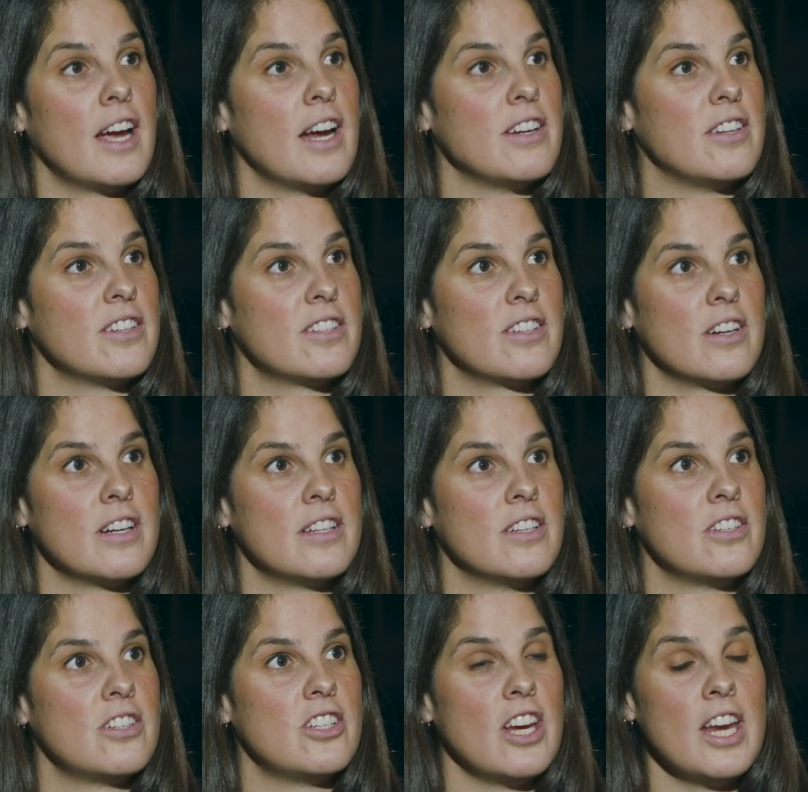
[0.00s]
I just started to
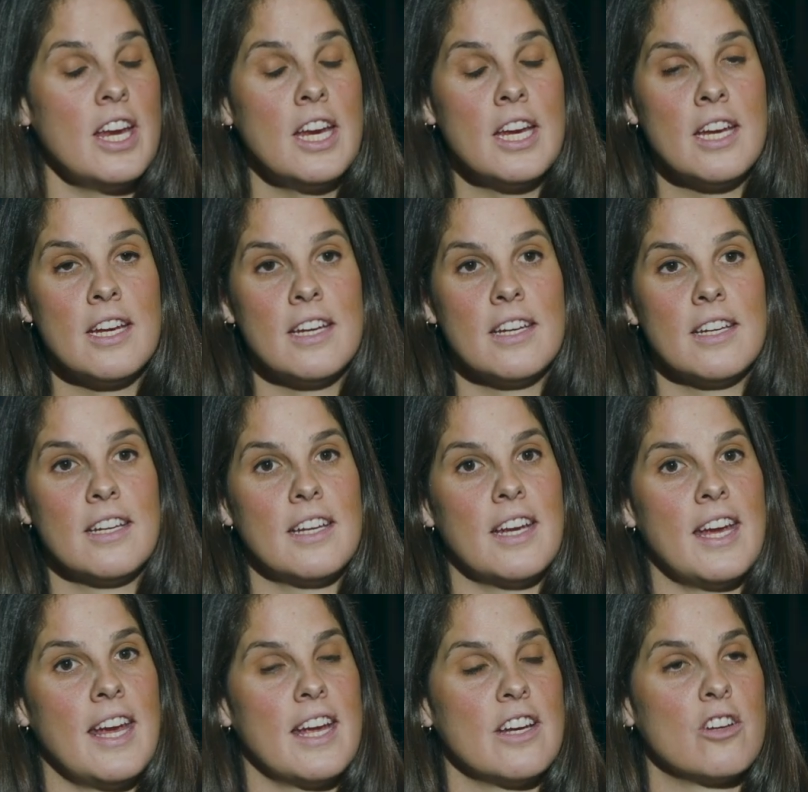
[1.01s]
shake
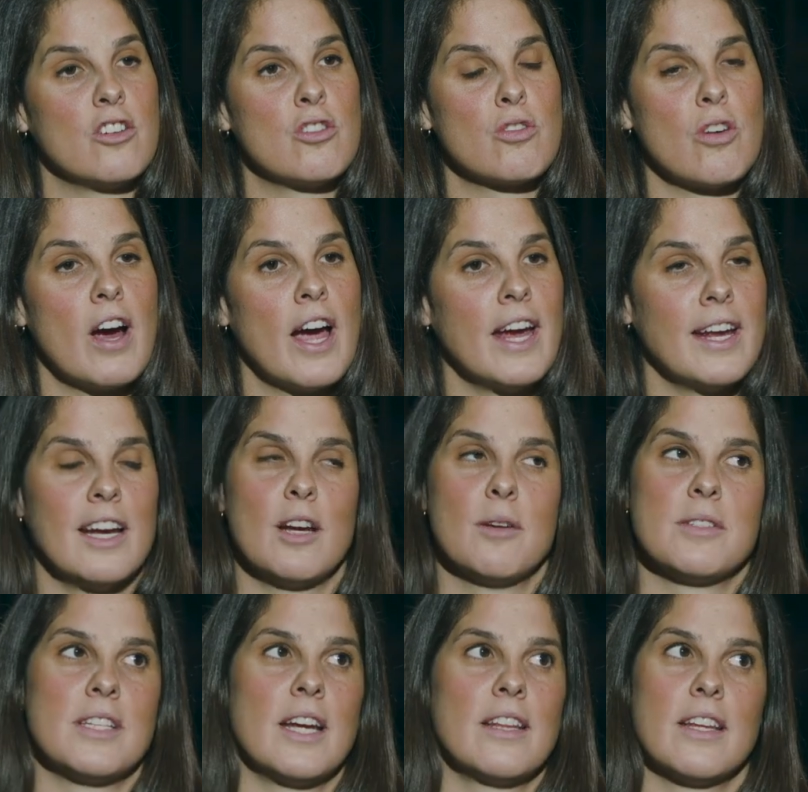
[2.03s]
and cry, and I
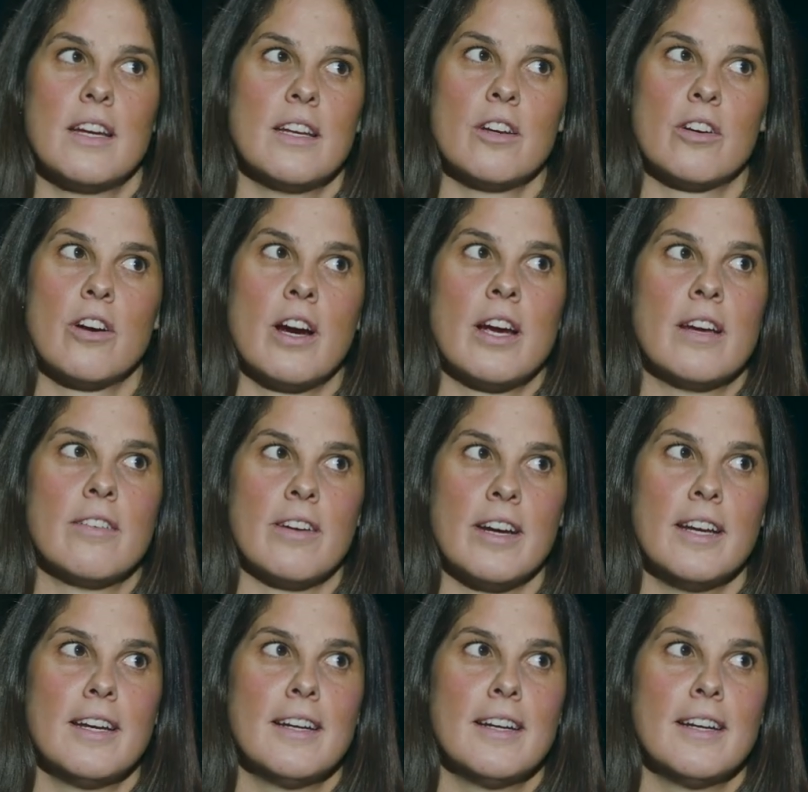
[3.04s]
was an athlete, I didn't cry, right?